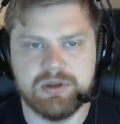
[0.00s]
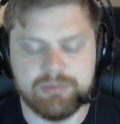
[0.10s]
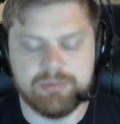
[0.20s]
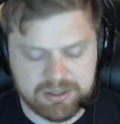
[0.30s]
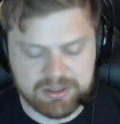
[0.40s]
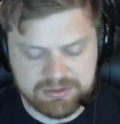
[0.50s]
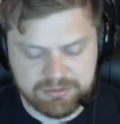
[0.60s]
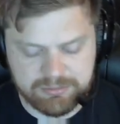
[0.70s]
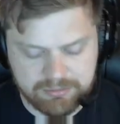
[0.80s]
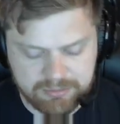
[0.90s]
a proxy,
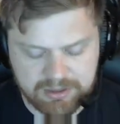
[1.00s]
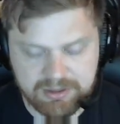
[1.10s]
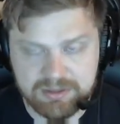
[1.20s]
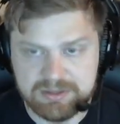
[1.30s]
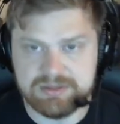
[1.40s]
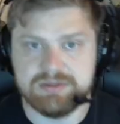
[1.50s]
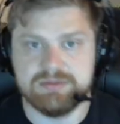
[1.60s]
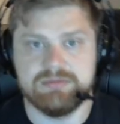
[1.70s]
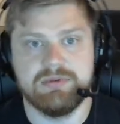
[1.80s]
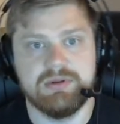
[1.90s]
and it's
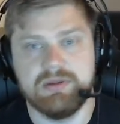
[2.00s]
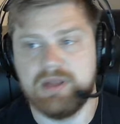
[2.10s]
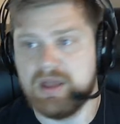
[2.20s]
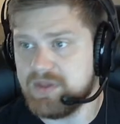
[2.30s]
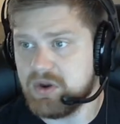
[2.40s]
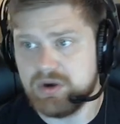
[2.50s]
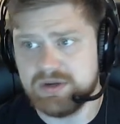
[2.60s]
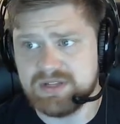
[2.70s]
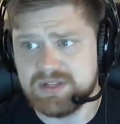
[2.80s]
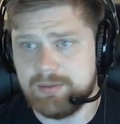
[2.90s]
not that hard to
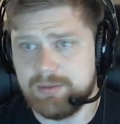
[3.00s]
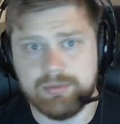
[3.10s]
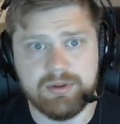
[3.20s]
set up.